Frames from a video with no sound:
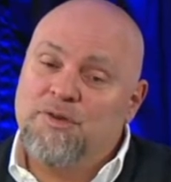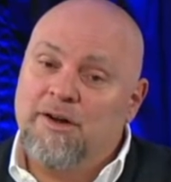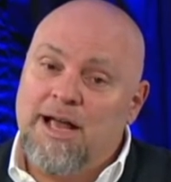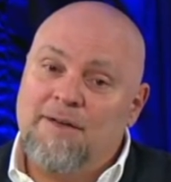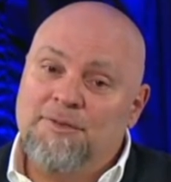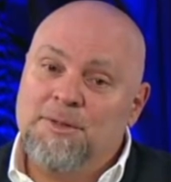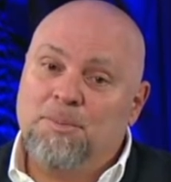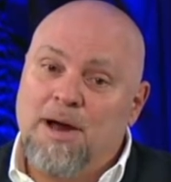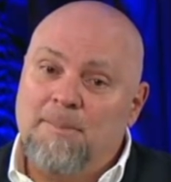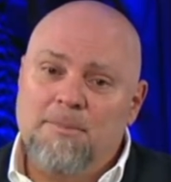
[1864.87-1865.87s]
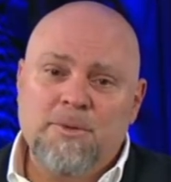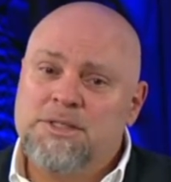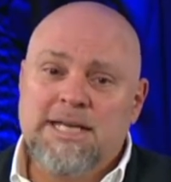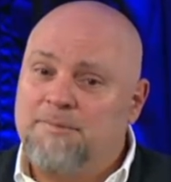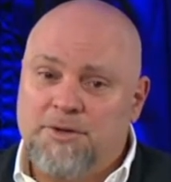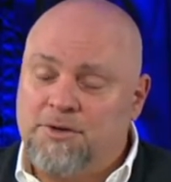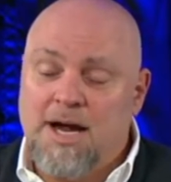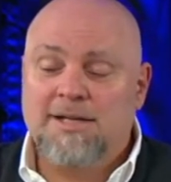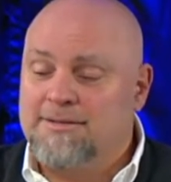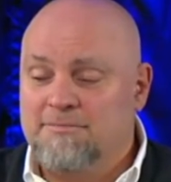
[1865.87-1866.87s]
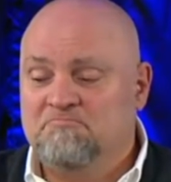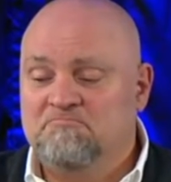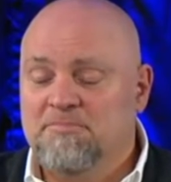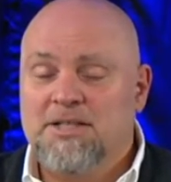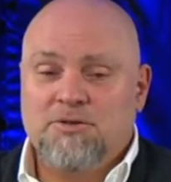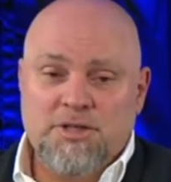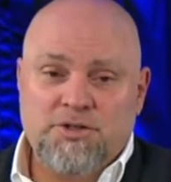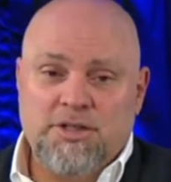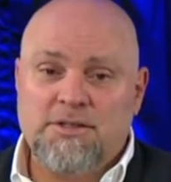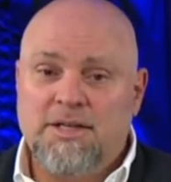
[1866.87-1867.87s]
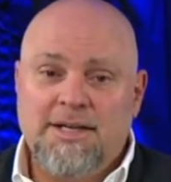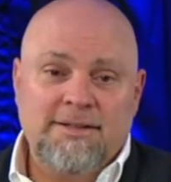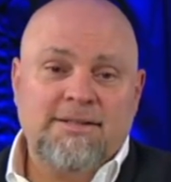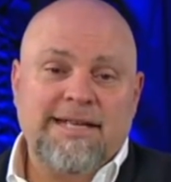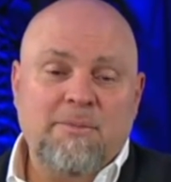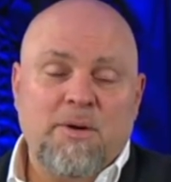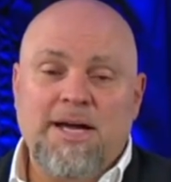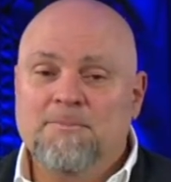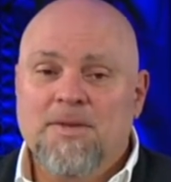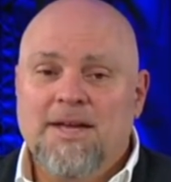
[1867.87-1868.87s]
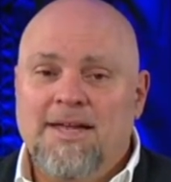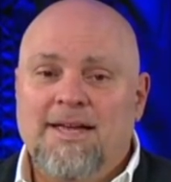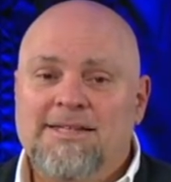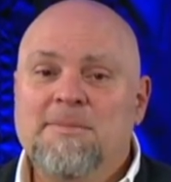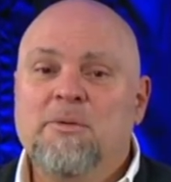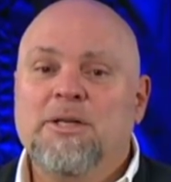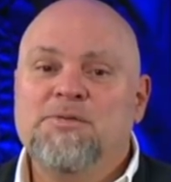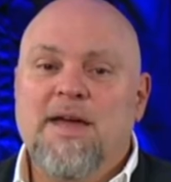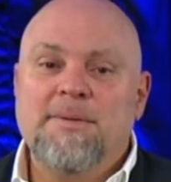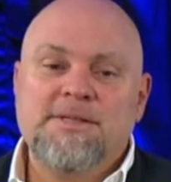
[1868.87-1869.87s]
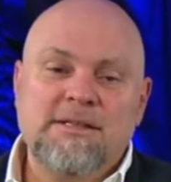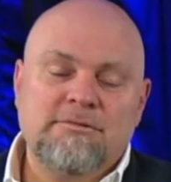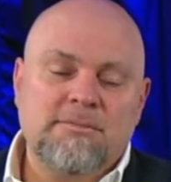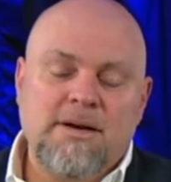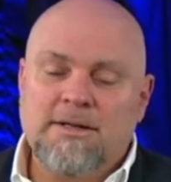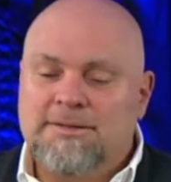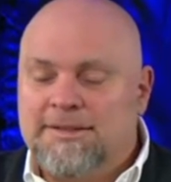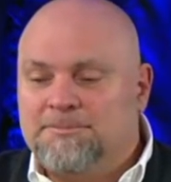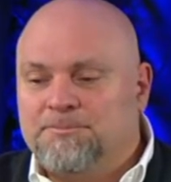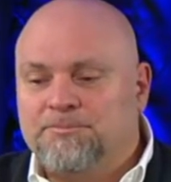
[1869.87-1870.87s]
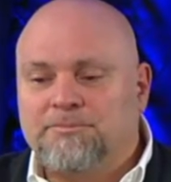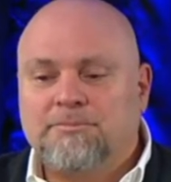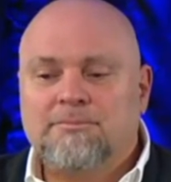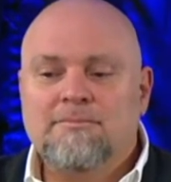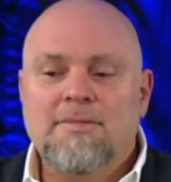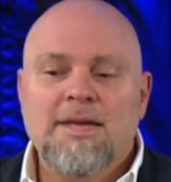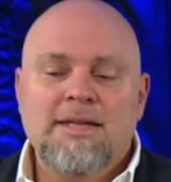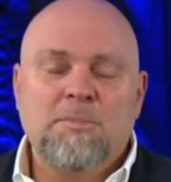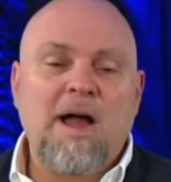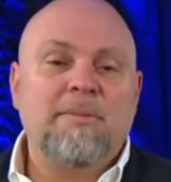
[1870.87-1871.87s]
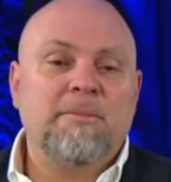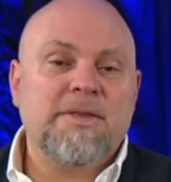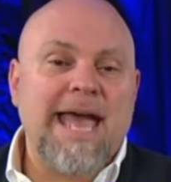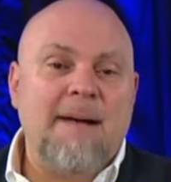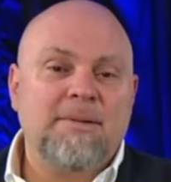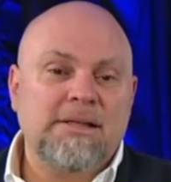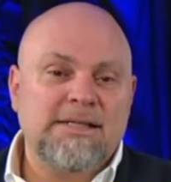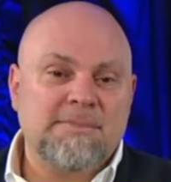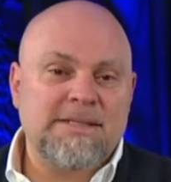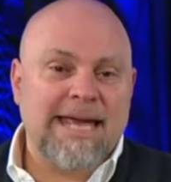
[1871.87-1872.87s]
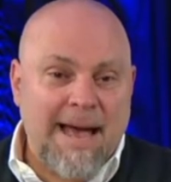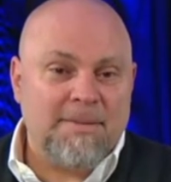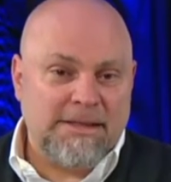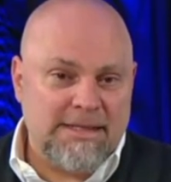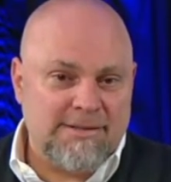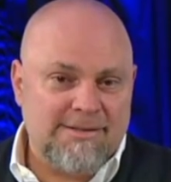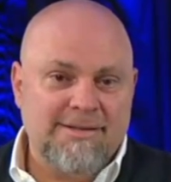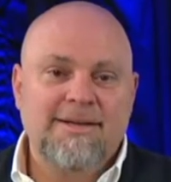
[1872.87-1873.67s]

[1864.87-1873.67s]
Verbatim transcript: very often the problem was never Christ, it's Christians. In the same way, uh, somebody once famously remarked that the problem with capitalism is capitalists.